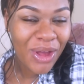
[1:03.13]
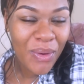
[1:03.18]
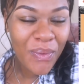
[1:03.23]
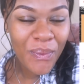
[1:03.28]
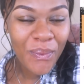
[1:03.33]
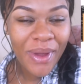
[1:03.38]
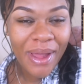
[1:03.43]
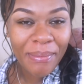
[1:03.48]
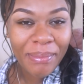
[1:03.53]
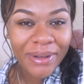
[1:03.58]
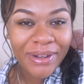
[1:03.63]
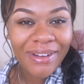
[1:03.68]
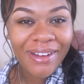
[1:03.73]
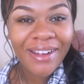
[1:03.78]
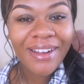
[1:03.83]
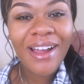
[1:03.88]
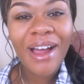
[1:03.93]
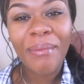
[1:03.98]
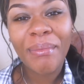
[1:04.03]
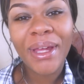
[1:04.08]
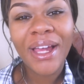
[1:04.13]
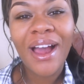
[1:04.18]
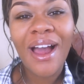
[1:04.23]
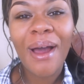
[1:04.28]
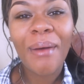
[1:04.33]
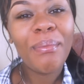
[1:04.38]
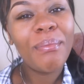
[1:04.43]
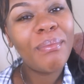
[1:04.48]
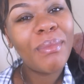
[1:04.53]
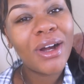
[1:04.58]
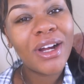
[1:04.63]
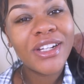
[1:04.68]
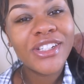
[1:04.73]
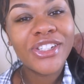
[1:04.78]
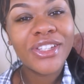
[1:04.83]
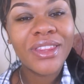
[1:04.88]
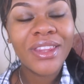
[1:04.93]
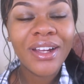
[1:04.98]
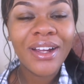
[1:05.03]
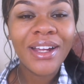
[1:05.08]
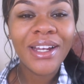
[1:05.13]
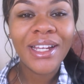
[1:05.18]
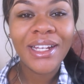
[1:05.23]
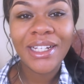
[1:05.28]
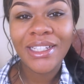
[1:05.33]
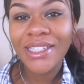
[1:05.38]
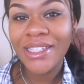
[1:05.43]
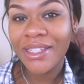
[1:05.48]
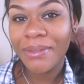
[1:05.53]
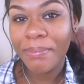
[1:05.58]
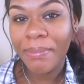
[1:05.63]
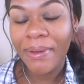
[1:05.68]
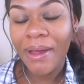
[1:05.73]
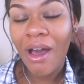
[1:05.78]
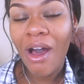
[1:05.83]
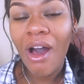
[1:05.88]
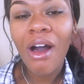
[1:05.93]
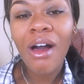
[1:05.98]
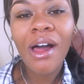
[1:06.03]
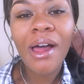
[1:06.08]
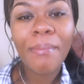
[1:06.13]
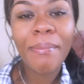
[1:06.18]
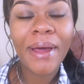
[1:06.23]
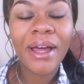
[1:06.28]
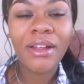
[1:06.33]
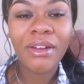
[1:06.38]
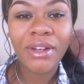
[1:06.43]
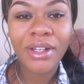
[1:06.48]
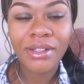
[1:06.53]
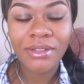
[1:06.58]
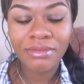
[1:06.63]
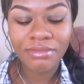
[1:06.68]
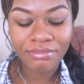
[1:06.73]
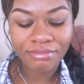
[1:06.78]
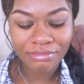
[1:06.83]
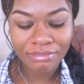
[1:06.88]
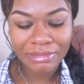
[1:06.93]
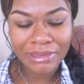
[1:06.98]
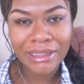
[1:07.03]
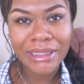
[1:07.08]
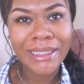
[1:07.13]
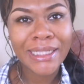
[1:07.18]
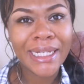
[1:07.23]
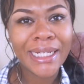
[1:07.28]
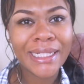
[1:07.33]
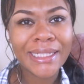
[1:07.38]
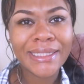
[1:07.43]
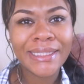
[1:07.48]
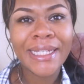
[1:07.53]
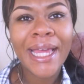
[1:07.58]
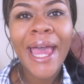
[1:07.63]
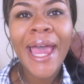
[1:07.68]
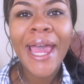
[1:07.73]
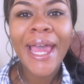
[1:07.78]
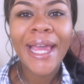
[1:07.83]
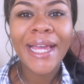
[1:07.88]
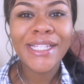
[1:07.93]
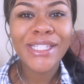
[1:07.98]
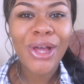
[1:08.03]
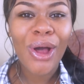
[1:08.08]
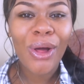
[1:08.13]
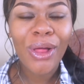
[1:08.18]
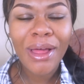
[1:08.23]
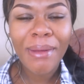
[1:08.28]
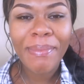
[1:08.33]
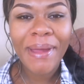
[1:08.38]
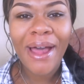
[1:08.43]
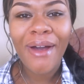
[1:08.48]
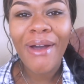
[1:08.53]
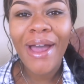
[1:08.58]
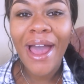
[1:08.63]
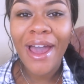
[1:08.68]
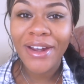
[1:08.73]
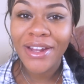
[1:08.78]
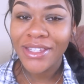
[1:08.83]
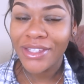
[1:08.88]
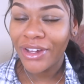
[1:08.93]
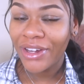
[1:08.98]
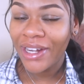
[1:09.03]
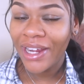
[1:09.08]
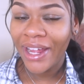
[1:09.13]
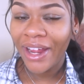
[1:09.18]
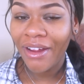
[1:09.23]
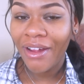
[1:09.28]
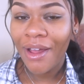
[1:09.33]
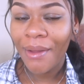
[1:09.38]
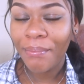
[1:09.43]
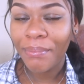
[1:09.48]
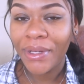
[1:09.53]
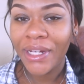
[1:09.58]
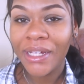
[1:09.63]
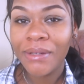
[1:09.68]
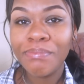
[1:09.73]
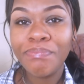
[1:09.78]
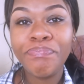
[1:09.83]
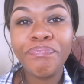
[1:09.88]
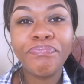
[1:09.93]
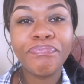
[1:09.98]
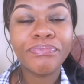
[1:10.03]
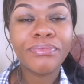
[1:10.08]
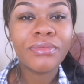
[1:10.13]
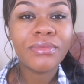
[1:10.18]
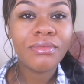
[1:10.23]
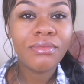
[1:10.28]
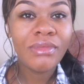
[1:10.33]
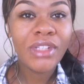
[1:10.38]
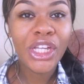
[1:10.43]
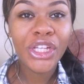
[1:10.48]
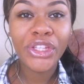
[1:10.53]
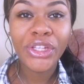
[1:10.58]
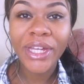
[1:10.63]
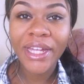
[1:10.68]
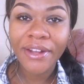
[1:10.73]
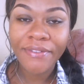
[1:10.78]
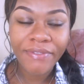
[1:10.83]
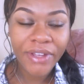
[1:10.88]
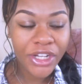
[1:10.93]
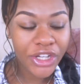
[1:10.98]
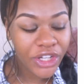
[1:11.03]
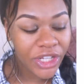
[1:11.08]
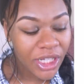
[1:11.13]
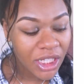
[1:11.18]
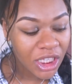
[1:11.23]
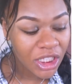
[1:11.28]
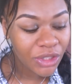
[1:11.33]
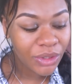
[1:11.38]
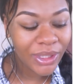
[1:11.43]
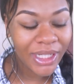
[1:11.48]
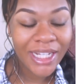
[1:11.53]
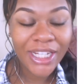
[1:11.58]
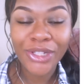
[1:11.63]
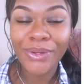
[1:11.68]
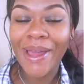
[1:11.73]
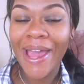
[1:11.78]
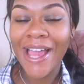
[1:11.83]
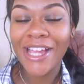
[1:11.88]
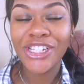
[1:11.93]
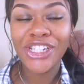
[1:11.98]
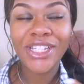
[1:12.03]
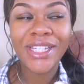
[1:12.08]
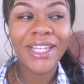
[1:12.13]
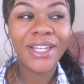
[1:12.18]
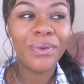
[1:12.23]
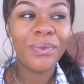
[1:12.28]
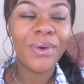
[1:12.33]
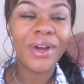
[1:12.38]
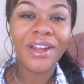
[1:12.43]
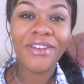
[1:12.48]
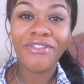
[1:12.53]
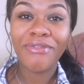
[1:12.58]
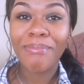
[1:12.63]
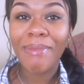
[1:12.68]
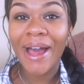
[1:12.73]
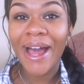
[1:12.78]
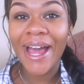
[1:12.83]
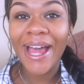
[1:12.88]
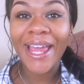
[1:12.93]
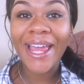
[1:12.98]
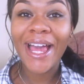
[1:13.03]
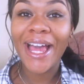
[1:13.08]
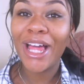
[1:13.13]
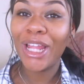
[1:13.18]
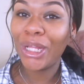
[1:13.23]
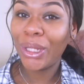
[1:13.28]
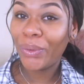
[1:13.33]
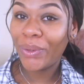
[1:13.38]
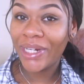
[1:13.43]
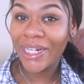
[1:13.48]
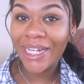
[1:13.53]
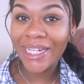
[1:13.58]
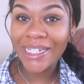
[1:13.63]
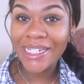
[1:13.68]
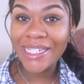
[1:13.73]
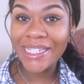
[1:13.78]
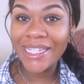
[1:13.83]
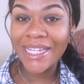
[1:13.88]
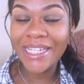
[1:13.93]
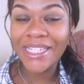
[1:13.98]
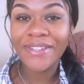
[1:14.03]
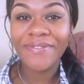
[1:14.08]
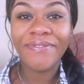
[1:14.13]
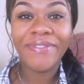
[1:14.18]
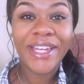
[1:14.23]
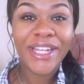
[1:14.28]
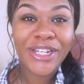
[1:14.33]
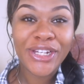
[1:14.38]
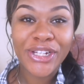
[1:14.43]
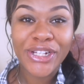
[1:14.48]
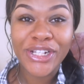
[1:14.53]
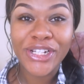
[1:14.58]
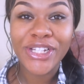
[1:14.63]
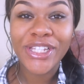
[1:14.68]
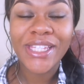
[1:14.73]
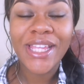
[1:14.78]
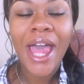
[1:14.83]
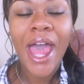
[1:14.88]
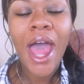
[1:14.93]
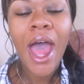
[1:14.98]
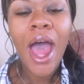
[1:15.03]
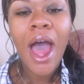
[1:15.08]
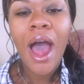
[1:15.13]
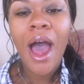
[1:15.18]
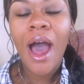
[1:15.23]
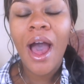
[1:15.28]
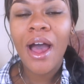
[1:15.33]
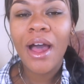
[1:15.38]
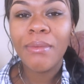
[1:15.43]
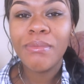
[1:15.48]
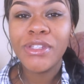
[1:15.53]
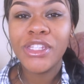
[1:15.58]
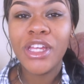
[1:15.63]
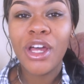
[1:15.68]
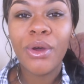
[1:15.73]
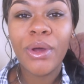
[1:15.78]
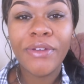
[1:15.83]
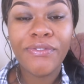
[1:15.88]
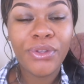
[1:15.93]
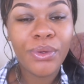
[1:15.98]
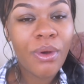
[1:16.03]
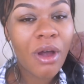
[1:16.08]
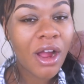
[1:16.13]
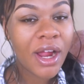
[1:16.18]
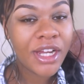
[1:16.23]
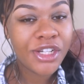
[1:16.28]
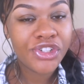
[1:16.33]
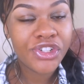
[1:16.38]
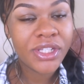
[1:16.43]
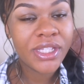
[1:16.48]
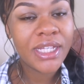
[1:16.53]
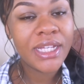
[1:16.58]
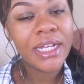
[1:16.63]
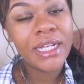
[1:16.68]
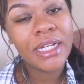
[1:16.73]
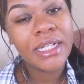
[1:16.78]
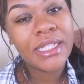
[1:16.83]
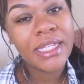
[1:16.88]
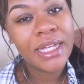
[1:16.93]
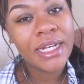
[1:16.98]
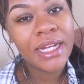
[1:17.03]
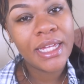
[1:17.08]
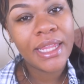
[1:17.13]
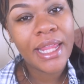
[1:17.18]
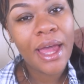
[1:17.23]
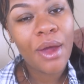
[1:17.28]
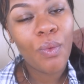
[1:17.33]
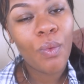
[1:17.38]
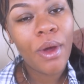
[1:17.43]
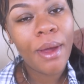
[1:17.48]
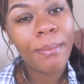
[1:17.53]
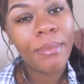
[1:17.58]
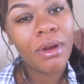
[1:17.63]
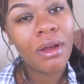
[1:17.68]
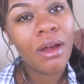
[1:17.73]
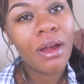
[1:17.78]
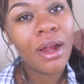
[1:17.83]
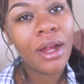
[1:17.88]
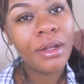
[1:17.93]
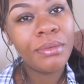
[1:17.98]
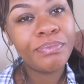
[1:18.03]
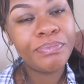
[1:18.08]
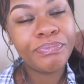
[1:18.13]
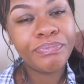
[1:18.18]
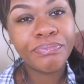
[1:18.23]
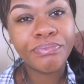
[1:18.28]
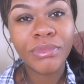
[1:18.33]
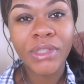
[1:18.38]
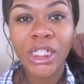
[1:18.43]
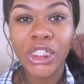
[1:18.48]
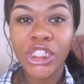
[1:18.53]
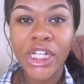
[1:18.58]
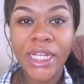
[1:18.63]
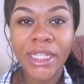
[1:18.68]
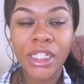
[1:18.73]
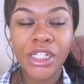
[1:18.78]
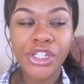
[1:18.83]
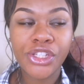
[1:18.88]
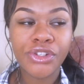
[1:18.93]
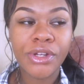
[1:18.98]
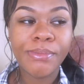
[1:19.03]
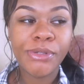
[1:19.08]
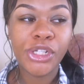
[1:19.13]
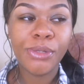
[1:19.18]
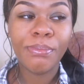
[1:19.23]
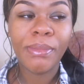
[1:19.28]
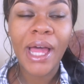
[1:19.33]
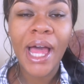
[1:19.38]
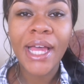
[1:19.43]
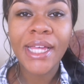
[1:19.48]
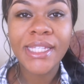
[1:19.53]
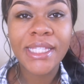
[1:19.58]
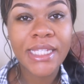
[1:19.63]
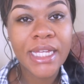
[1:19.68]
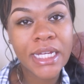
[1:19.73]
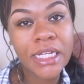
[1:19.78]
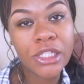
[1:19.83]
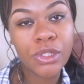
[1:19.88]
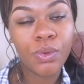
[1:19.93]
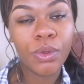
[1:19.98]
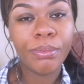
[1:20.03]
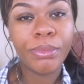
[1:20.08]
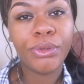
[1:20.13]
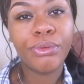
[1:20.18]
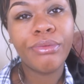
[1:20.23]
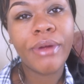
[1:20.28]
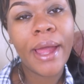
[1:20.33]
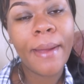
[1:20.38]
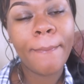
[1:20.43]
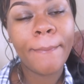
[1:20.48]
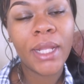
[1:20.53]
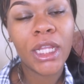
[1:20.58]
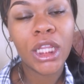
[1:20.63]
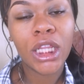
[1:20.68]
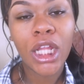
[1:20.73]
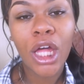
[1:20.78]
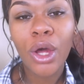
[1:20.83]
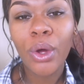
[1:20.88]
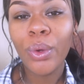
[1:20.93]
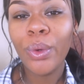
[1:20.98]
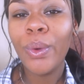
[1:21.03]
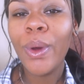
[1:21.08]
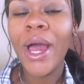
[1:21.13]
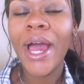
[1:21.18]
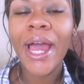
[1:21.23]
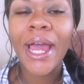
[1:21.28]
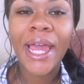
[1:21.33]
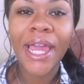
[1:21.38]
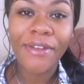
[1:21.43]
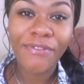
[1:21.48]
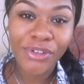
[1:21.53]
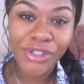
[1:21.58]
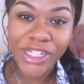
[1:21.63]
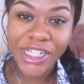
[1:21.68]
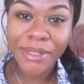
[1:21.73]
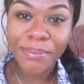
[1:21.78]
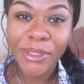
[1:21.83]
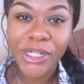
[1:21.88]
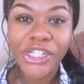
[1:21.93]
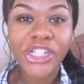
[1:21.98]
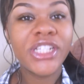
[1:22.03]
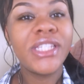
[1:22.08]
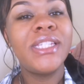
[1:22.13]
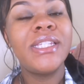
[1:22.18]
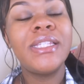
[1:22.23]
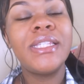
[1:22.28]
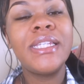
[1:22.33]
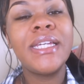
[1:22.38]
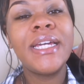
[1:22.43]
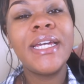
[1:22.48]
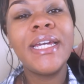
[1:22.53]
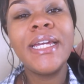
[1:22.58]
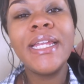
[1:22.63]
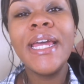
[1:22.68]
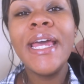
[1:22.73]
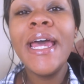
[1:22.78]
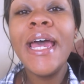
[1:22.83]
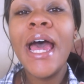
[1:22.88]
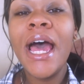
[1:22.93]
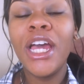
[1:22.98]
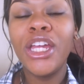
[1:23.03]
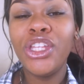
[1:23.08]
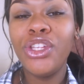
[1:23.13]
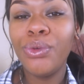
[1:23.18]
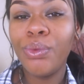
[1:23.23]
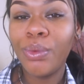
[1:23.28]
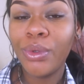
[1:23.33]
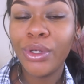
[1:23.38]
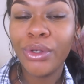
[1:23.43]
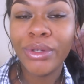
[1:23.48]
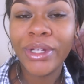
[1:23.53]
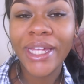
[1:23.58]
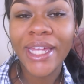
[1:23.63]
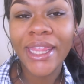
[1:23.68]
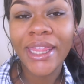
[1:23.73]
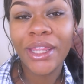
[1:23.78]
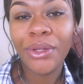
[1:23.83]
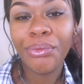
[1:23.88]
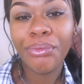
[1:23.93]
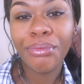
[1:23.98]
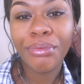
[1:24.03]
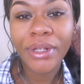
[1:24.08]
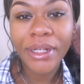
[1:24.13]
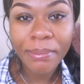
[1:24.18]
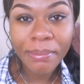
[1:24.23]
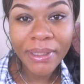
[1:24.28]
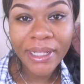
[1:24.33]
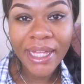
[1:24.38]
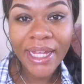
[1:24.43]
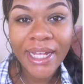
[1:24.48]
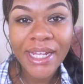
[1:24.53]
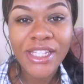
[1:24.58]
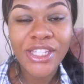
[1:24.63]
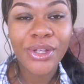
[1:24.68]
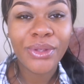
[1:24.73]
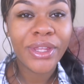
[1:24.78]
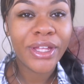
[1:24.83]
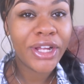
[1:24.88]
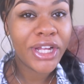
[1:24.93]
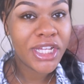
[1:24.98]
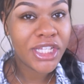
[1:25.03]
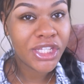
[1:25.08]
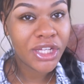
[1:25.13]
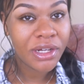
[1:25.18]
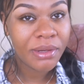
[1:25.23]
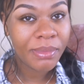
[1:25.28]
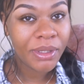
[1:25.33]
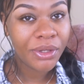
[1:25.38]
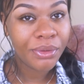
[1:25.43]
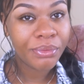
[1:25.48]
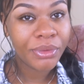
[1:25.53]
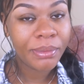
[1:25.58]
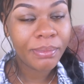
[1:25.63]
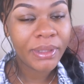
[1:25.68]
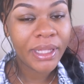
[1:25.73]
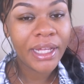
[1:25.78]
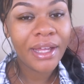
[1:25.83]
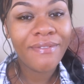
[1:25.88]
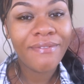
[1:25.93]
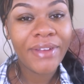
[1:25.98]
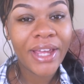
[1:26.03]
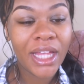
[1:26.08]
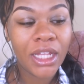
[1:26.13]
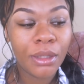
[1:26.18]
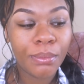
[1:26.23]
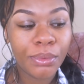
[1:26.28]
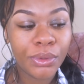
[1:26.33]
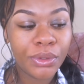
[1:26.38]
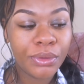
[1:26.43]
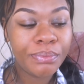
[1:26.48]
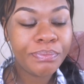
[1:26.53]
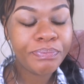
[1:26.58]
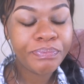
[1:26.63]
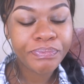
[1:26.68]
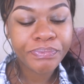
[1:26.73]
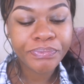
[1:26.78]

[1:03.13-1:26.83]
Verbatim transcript: a webinar coming up March 3rd and it's all about, yikes, it's all about how to start a hair company you get a vendor included you actually get one of my allure 96 vendors um, so if you are interested in attending that webinar check the description box tickets will be right below if you did purchase a ticket, you will get the replay. So there is going to be a replay available